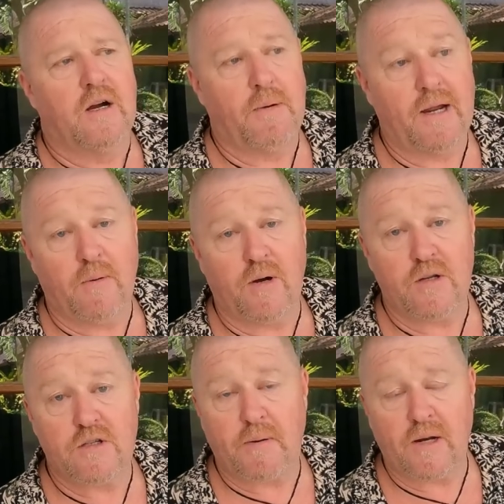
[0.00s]
a mate of mine
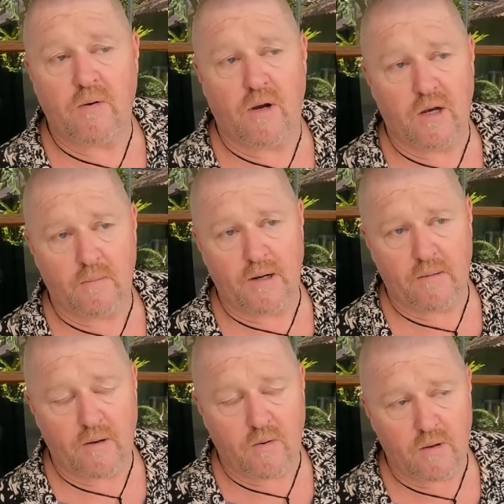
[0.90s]
who's spending quite
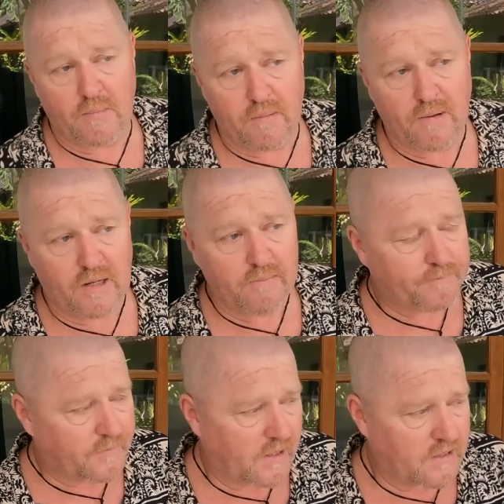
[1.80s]
a bit of money.
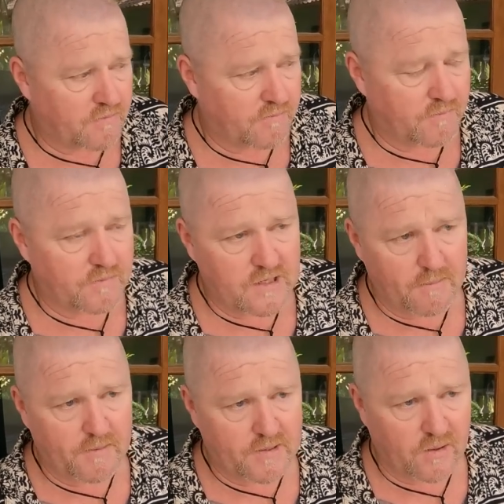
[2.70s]
He's
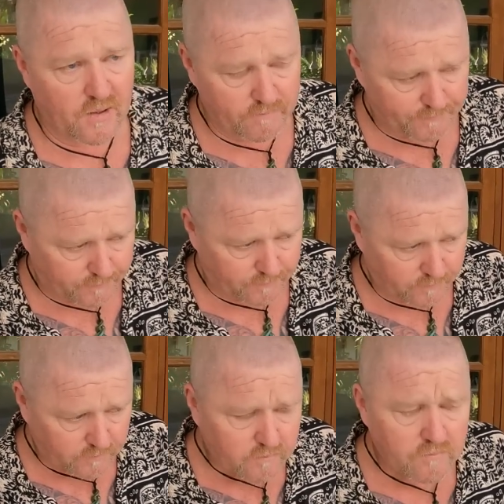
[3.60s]
semi-retired.
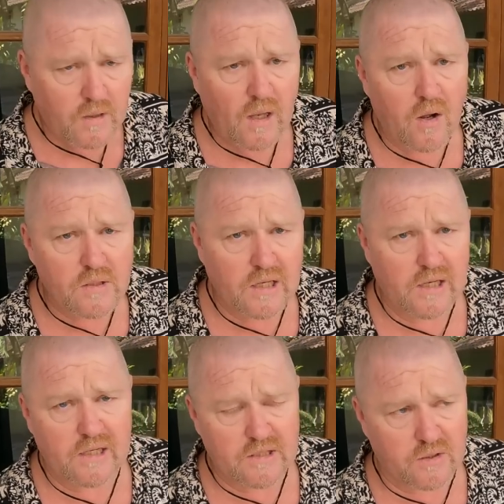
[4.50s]
I'll tell
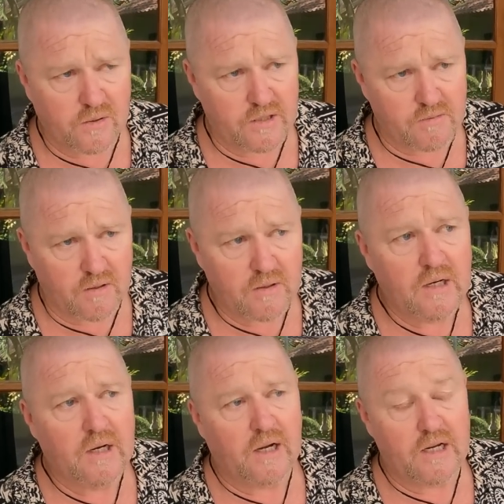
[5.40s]
you his story as well.
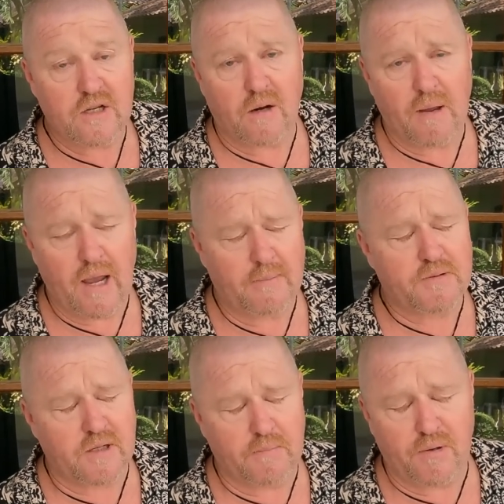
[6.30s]
He's got an
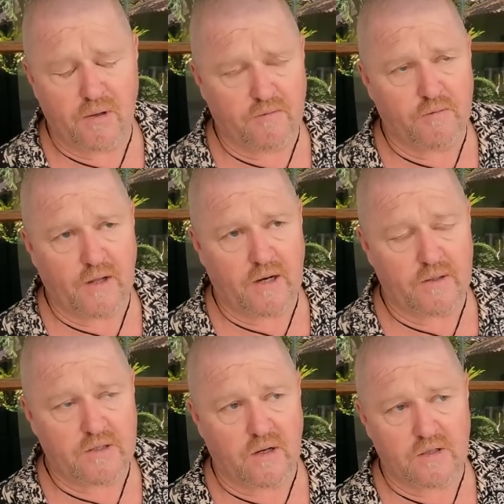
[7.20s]
absolutely beautiful villa.
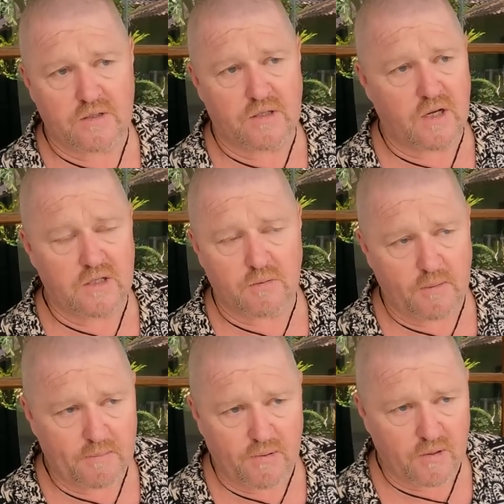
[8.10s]
It's got its own
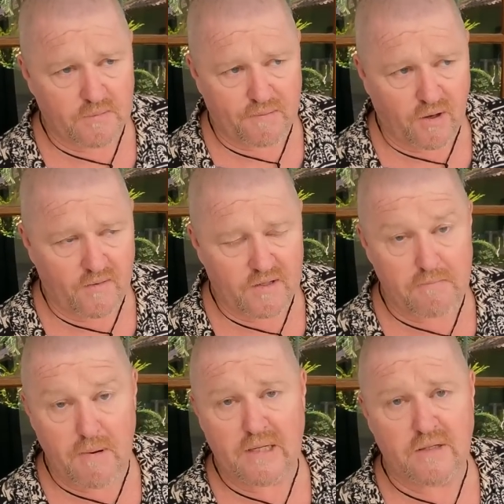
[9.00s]
swimming pool, it's private,
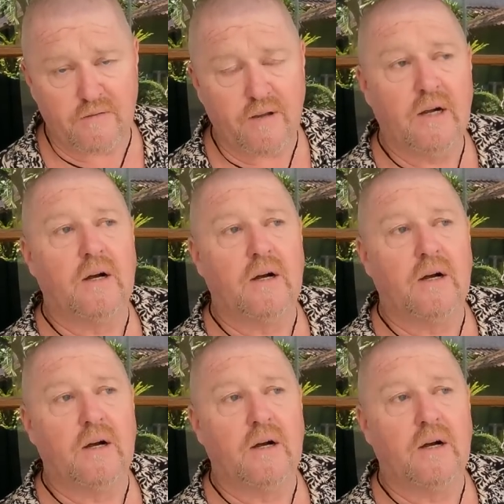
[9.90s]
it's massive.